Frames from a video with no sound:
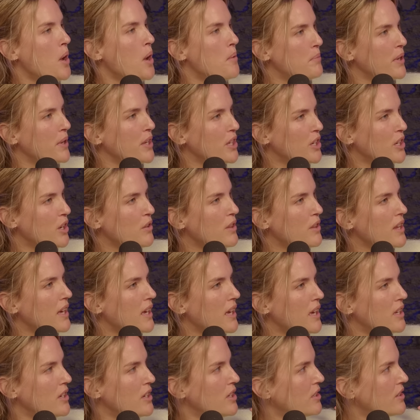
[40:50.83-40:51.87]
But you know
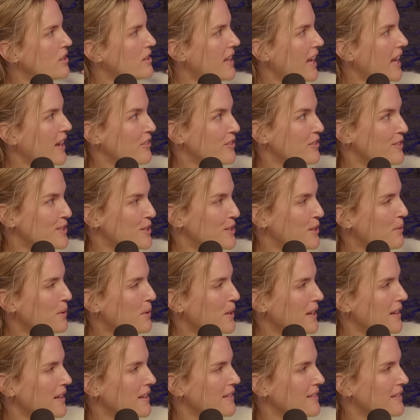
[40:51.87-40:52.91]
the they do you know what
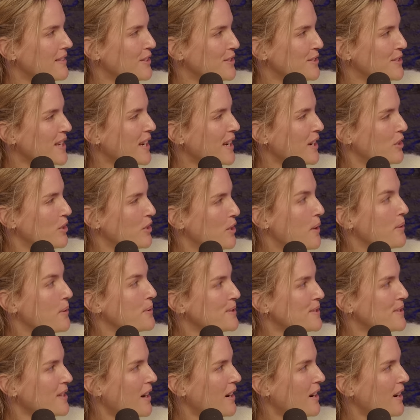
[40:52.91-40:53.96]
a there's like a nose
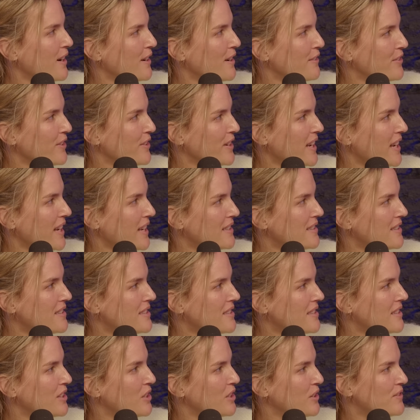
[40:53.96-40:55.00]
sucker for kids? Of
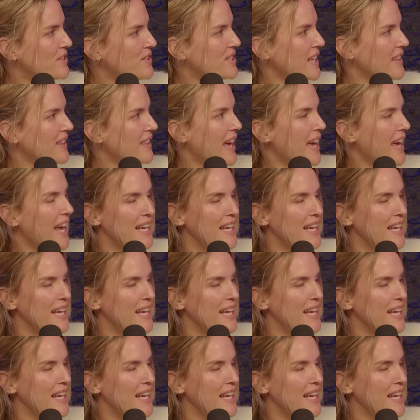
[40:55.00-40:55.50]
course.